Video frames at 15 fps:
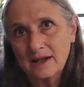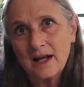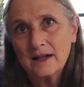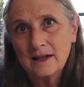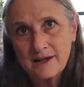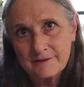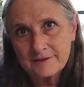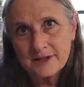a
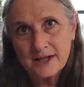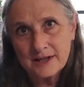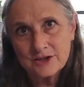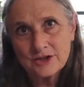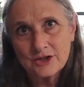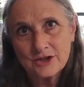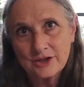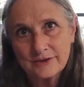
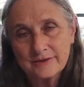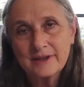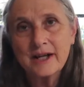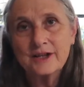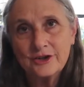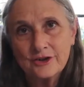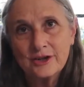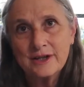left-hand turn,
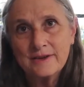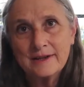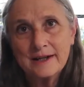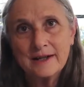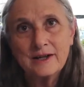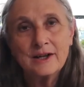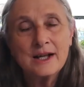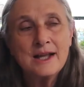and you're in
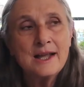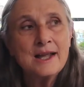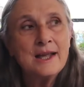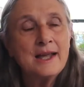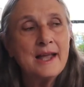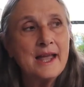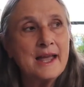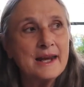there.
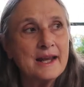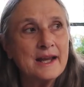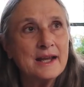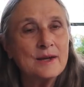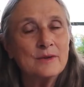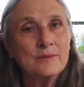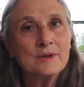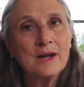And
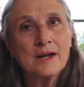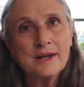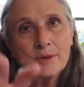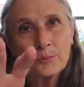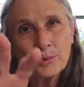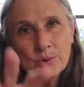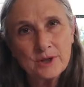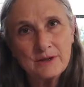I kind
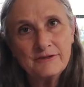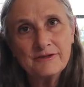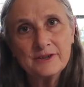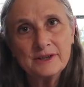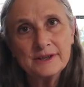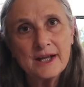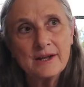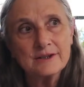of
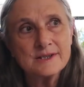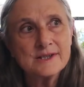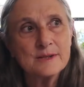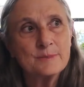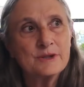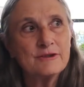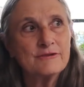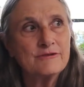pre-filled out
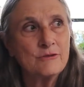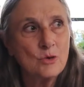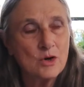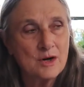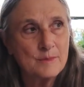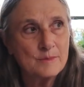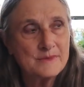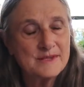some of the
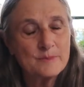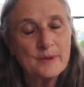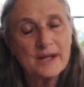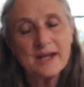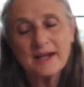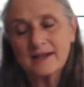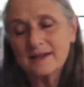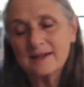forms, but
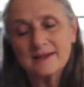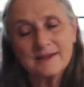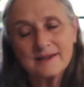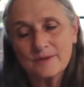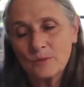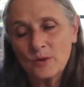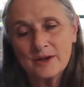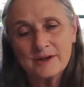I
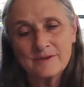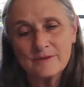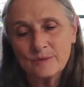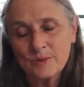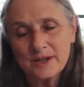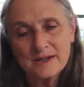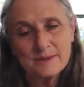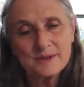one of
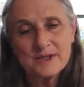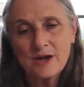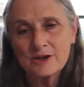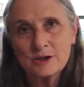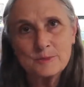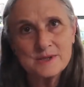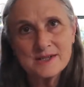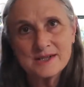one of the
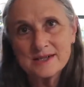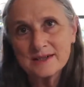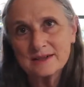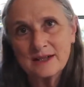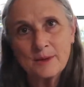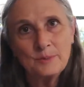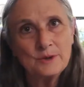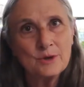documents
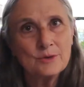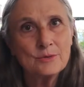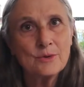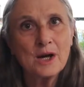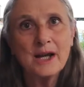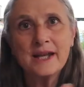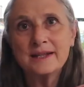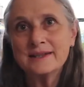didn't upload
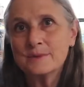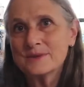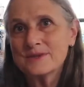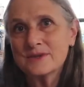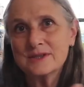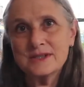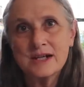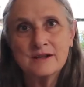right. It was
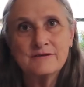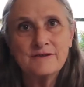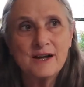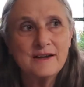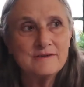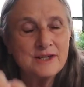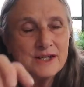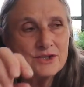going to take
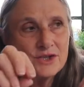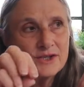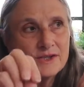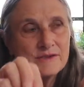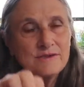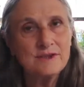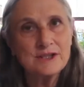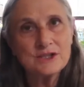five days just
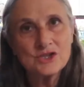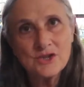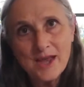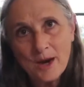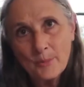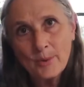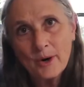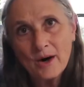to finish
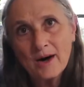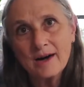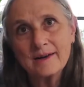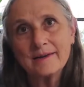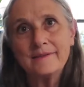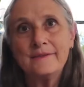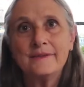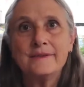that
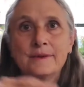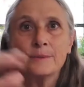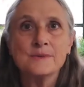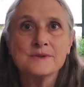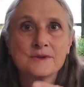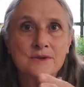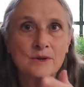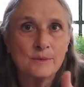part, and then there
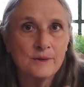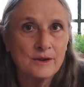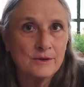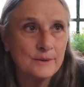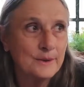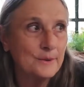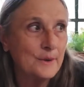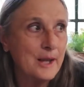was going to be a
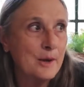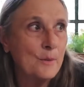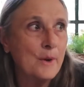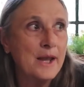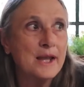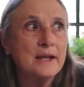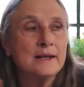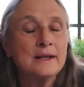three-week
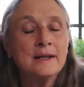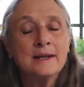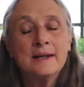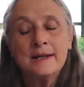wait.